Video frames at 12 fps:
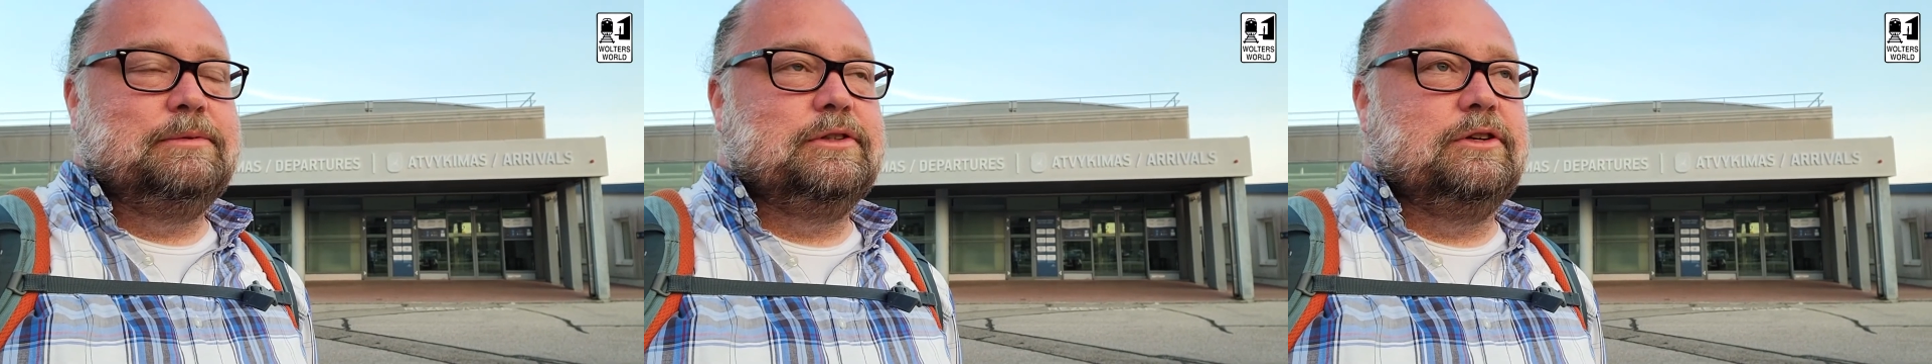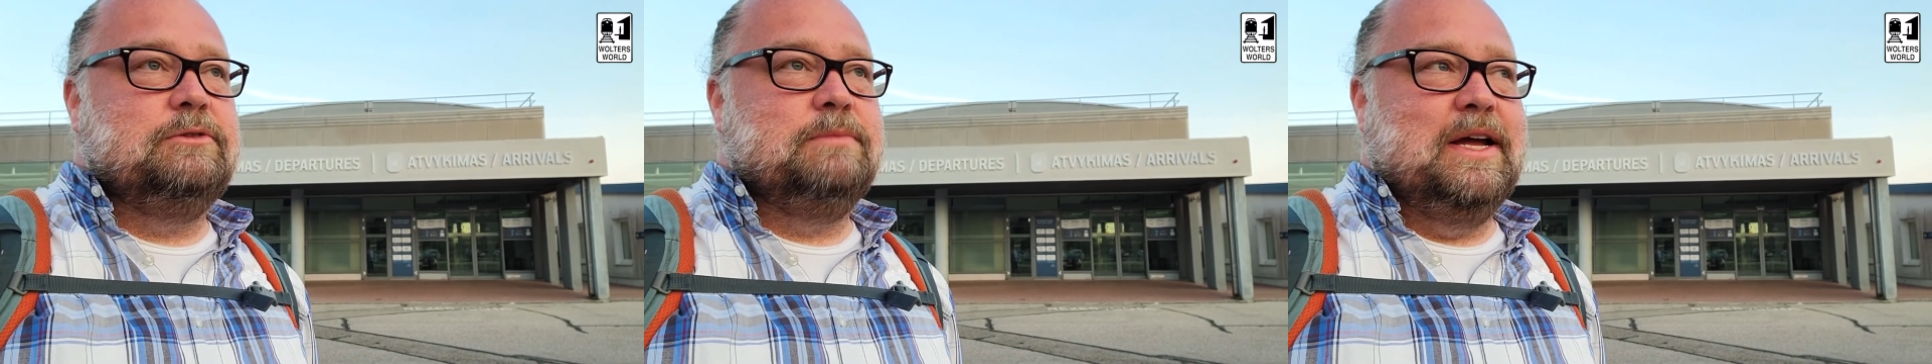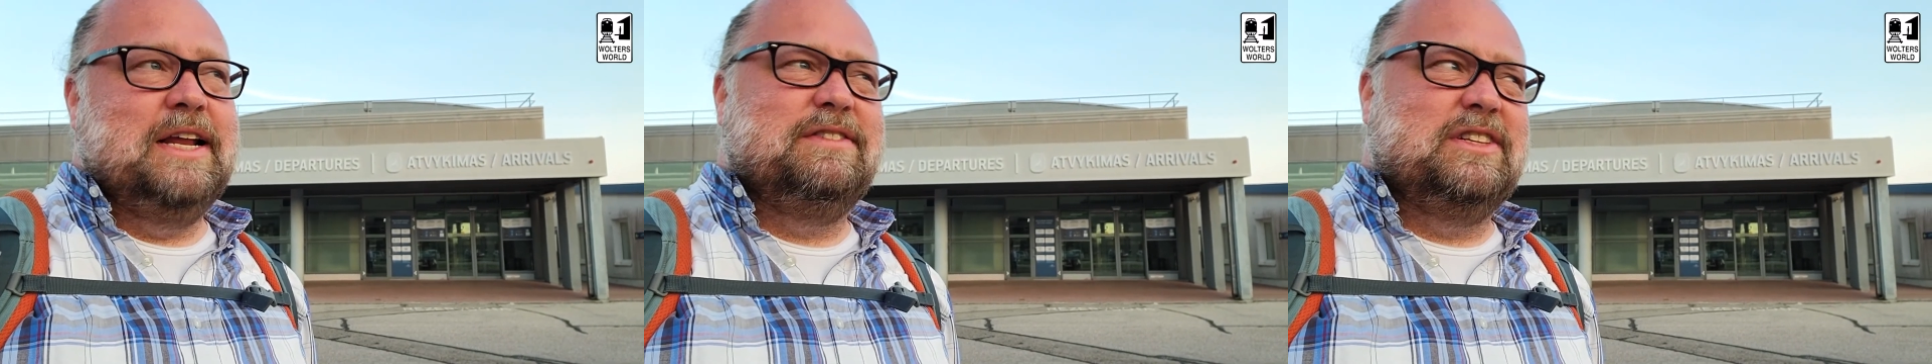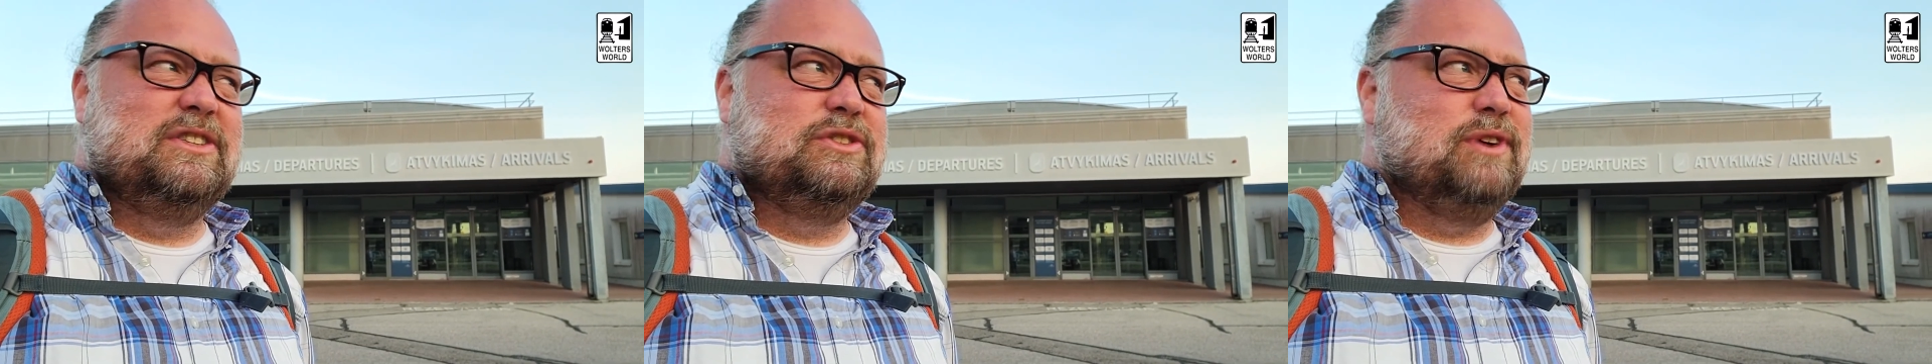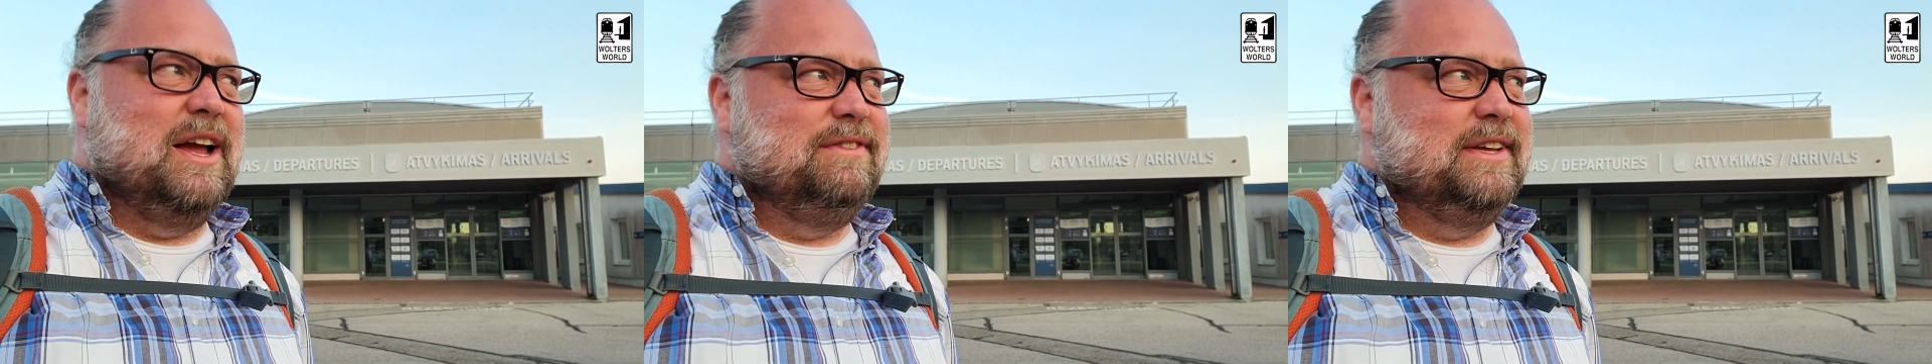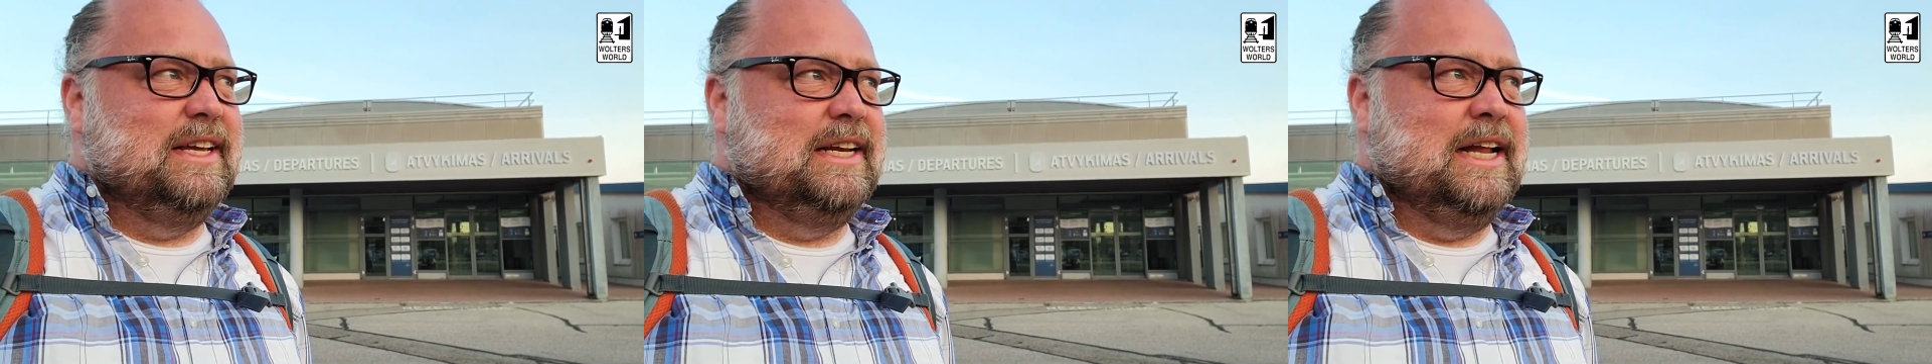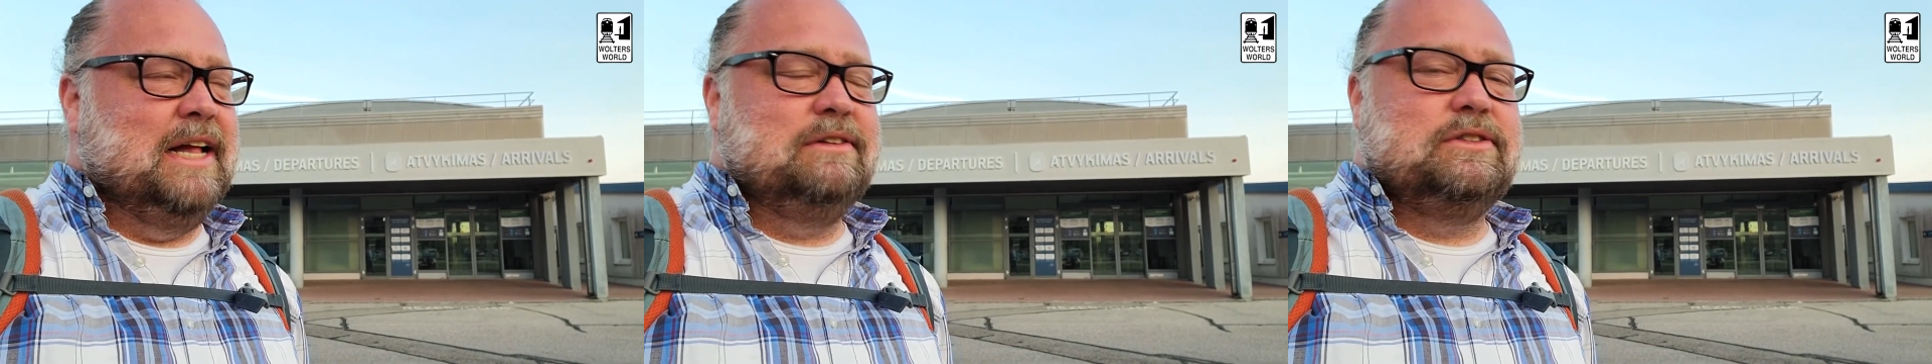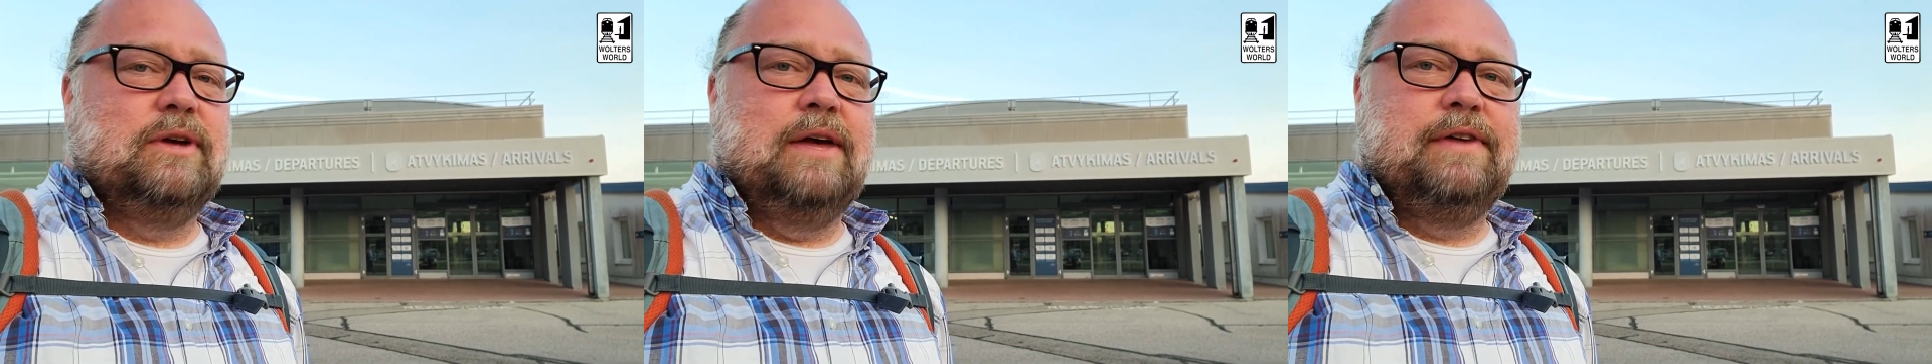so you might have a little traffic getting out,
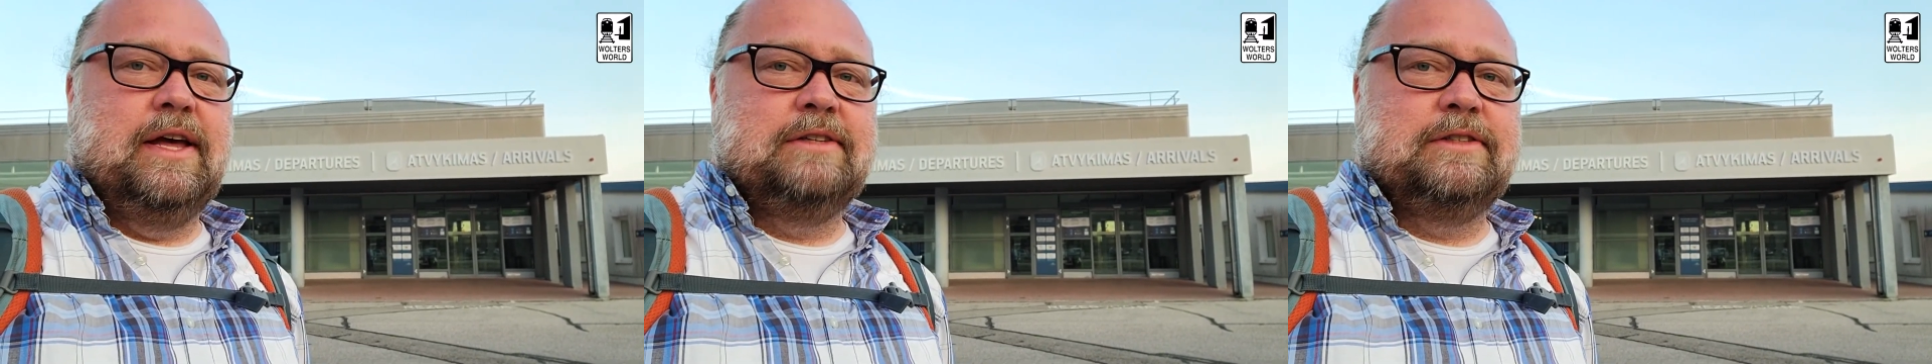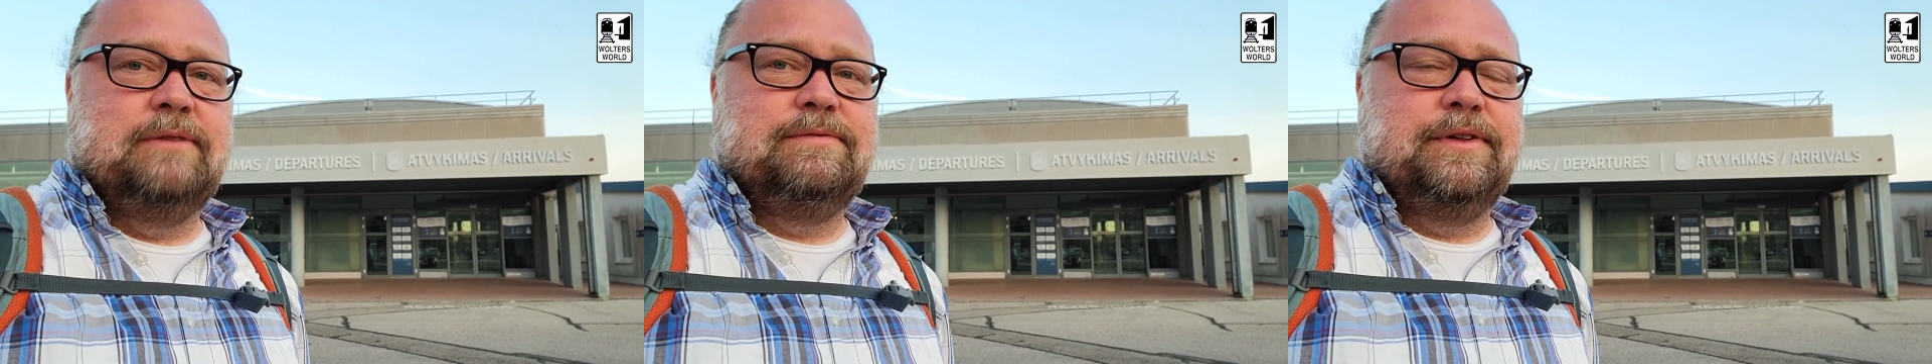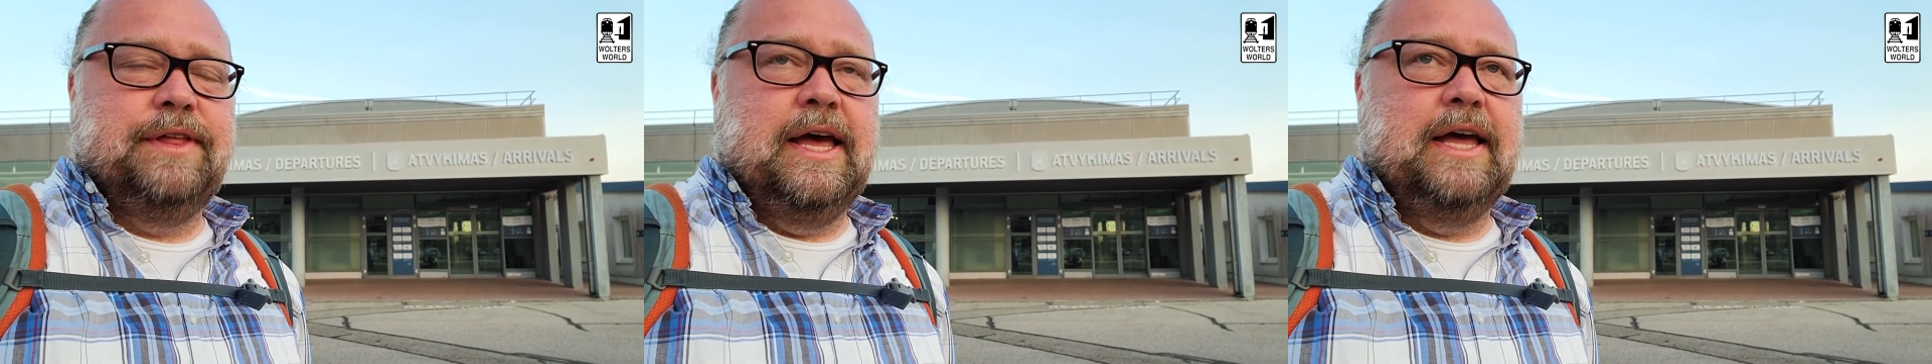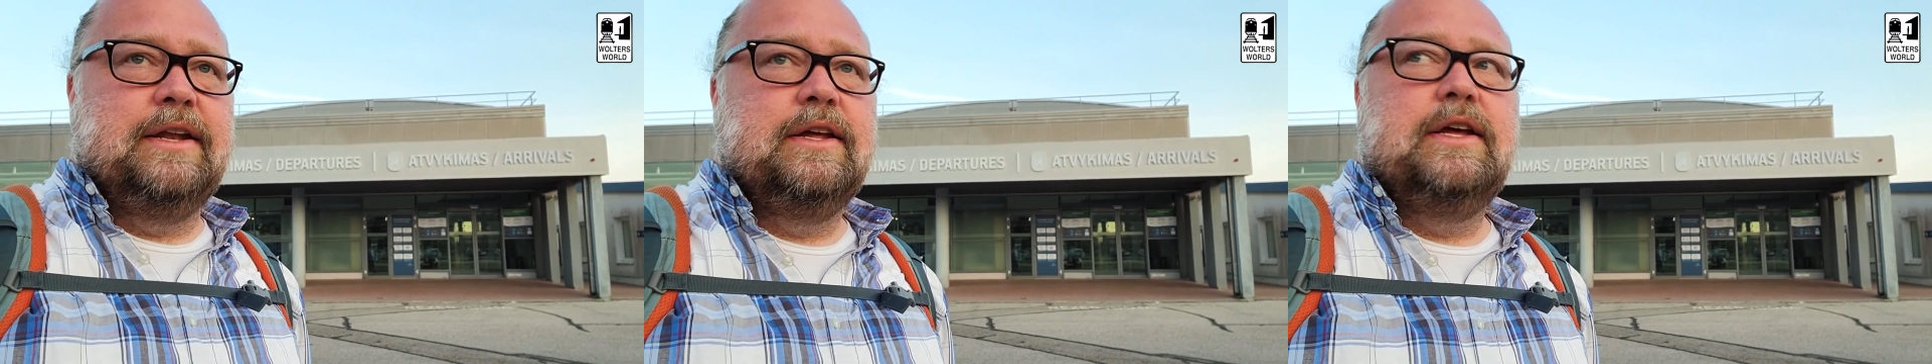so have a heads up for that.